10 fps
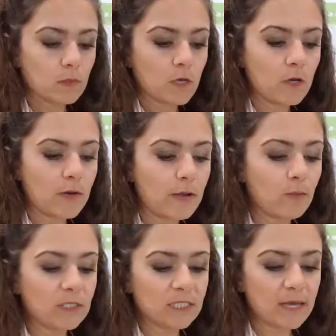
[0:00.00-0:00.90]
All right,
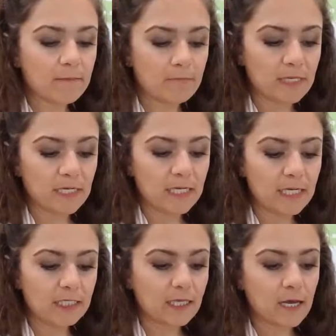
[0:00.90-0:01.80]
once that minute
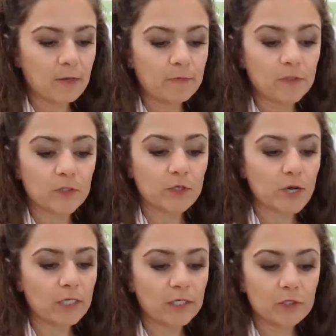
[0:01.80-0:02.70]
is up, so your
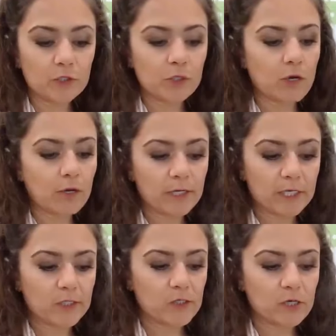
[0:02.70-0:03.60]
onion should
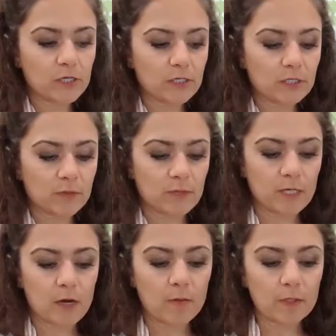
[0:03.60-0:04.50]
already starting to
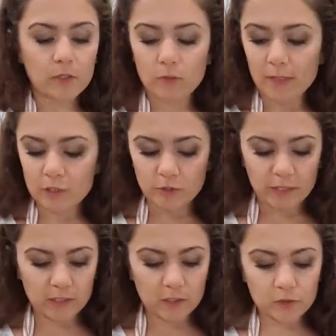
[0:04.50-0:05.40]
become a little bit
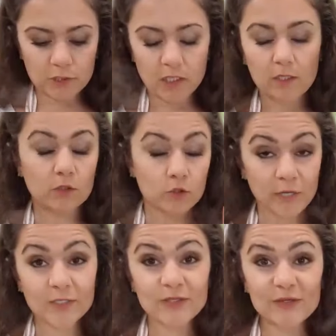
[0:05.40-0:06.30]
translucent.
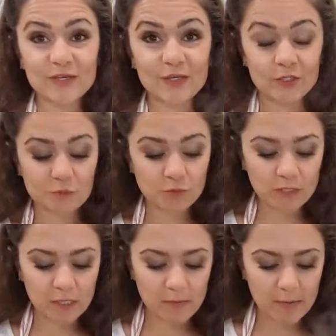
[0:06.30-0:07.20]
You should
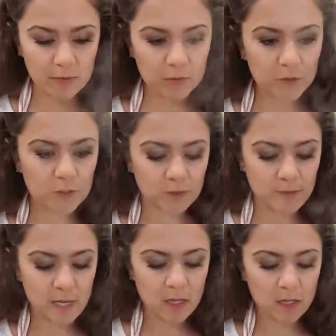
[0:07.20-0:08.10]
really be able to
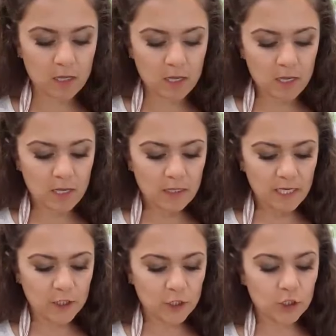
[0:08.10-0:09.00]
smell
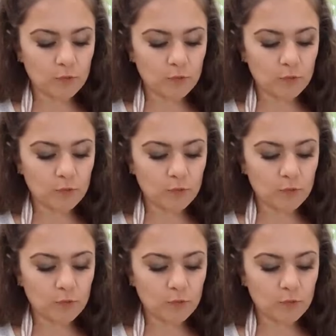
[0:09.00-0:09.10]
that ginger.